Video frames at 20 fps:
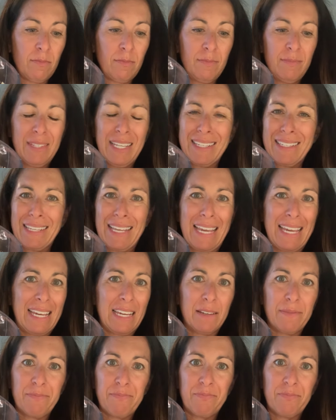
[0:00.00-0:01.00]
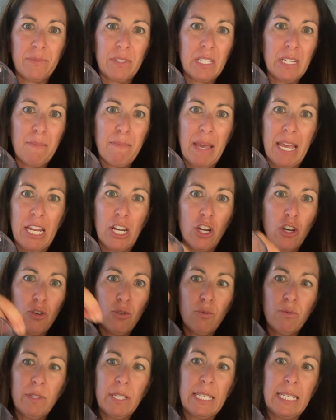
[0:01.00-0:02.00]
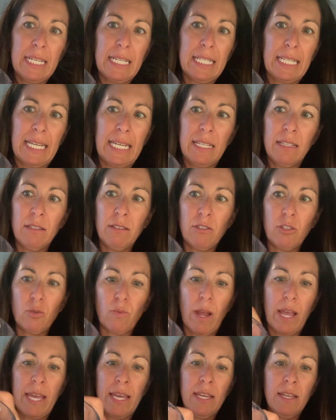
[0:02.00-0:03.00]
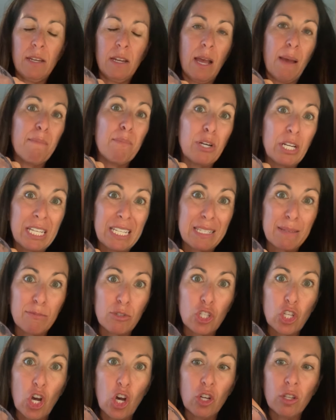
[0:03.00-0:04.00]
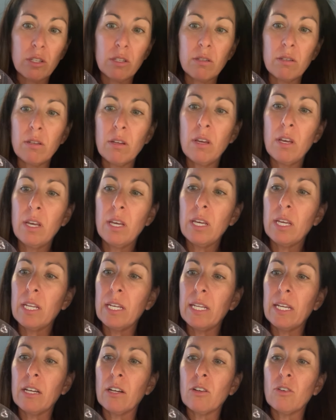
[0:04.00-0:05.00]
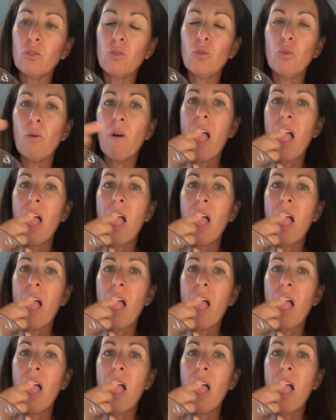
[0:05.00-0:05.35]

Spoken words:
does like tomato seedlings, right? I'm putting some salt in here. Ooh.